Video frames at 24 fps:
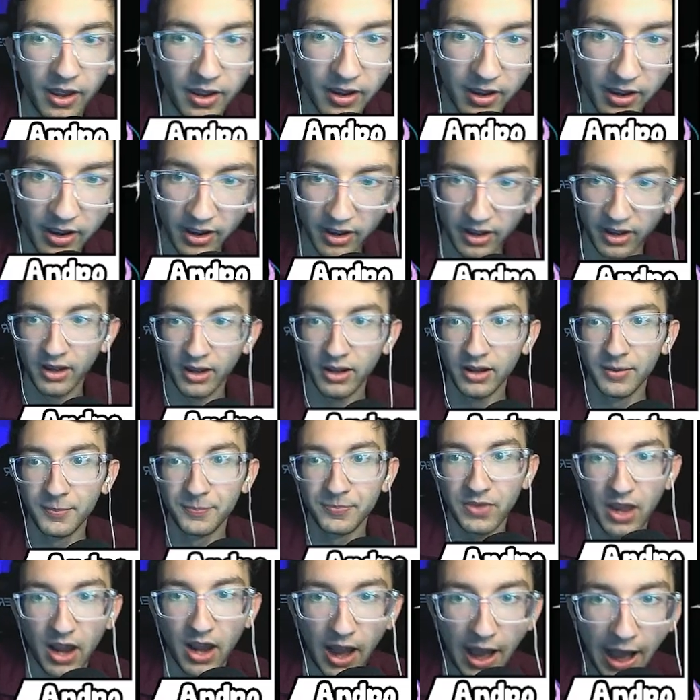
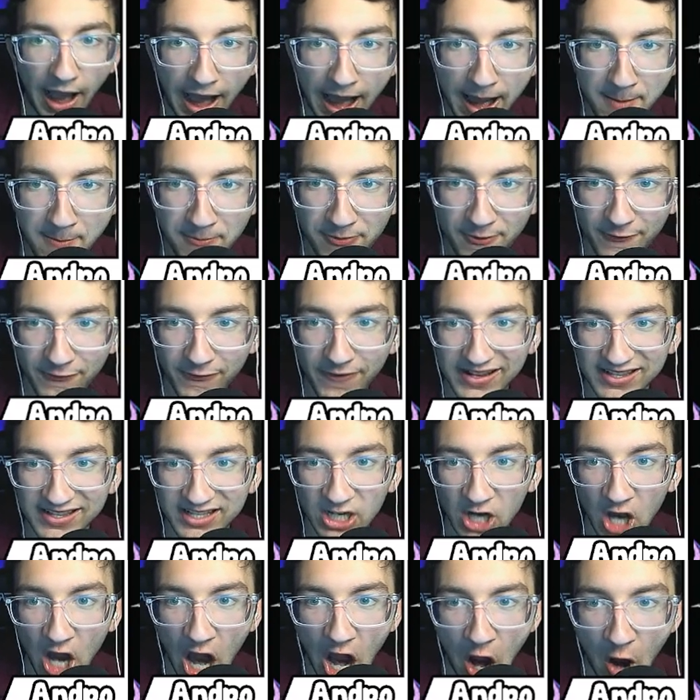I'm
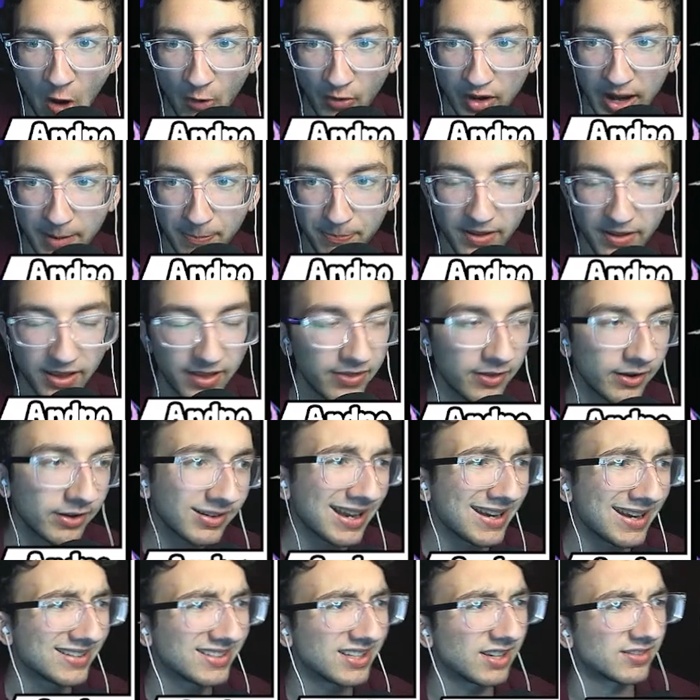Professor Oak. That
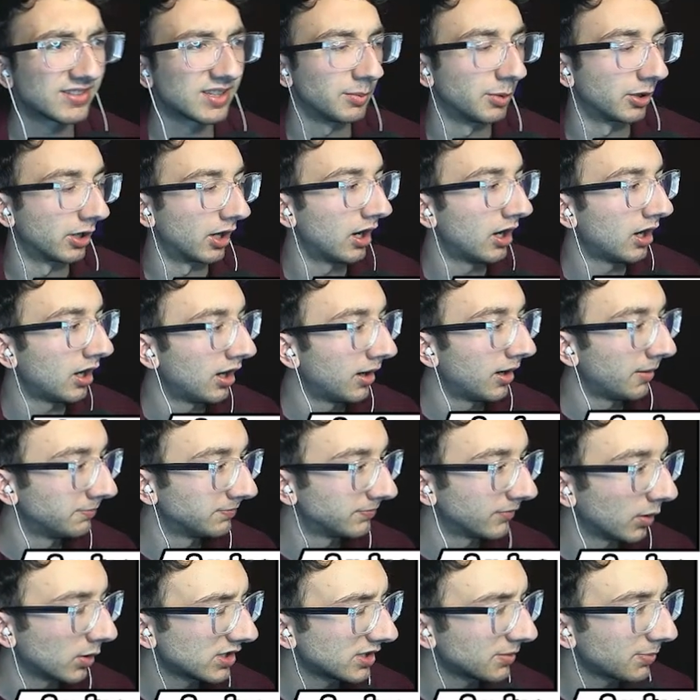kind of sounds similar.
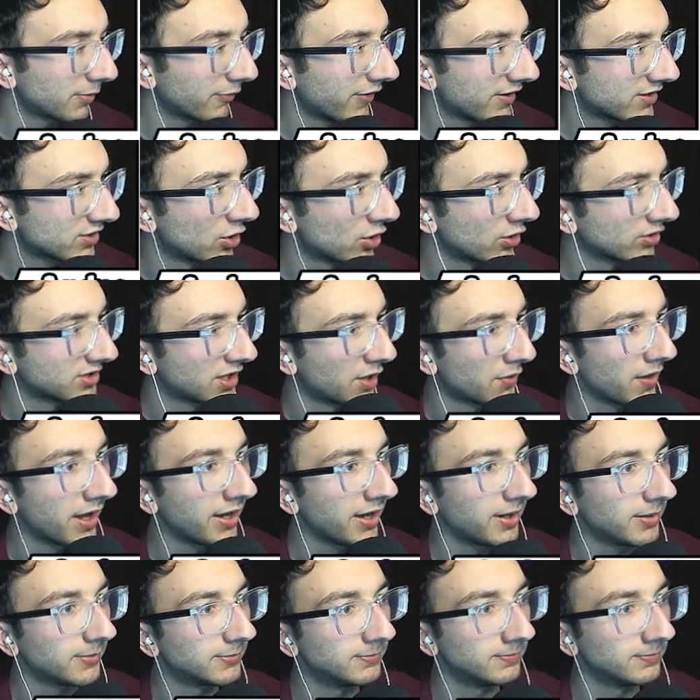What's Professor Oak sound like?